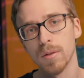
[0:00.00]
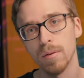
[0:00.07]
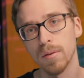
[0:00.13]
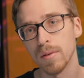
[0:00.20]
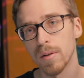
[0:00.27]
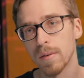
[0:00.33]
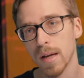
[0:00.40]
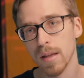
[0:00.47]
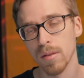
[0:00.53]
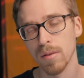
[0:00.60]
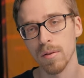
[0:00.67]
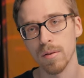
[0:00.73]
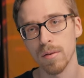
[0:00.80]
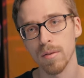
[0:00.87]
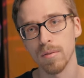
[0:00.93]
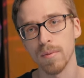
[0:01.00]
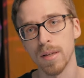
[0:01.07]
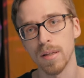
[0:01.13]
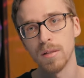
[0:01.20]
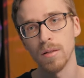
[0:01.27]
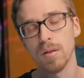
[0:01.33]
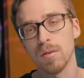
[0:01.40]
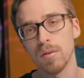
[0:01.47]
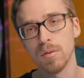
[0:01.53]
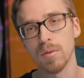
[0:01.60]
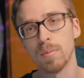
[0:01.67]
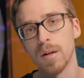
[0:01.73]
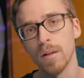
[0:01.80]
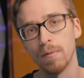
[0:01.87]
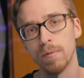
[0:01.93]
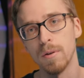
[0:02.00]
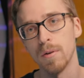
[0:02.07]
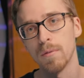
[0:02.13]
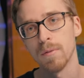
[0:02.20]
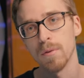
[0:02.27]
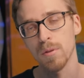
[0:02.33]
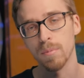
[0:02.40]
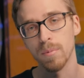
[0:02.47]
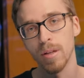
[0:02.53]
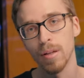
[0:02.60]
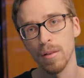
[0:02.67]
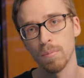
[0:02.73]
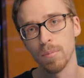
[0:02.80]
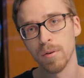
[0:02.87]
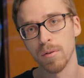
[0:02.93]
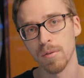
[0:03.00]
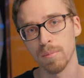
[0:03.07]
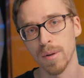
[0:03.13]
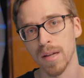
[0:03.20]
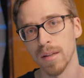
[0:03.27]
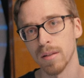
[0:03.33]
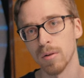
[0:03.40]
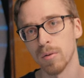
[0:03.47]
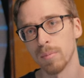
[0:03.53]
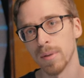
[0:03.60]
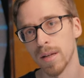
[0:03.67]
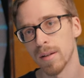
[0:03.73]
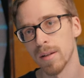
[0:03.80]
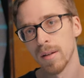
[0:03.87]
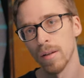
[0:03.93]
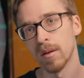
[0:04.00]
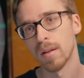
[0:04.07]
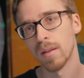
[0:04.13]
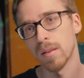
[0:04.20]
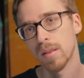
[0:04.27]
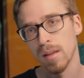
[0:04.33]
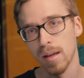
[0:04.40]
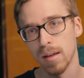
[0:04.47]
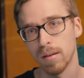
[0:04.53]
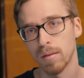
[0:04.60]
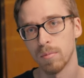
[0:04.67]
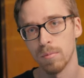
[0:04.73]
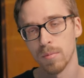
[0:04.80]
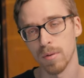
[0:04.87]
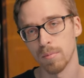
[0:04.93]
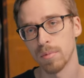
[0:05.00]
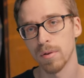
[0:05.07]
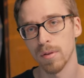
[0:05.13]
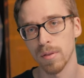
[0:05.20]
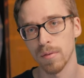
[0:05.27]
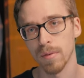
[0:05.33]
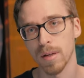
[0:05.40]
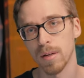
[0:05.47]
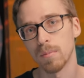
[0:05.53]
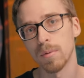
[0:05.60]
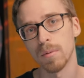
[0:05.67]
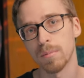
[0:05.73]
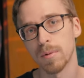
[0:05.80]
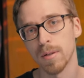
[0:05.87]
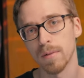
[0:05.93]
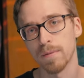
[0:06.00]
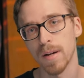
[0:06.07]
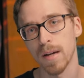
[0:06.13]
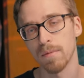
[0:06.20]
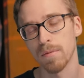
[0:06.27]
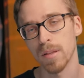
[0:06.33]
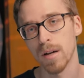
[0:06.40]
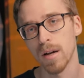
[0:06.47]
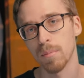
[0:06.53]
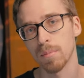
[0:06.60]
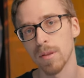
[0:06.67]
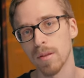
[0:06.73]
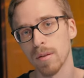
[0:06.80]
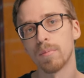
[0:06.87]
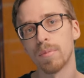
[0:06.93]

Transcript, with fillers: Although S-Log3 does do well if you overexpose by a little bit say 1.3 to 1.5 stops.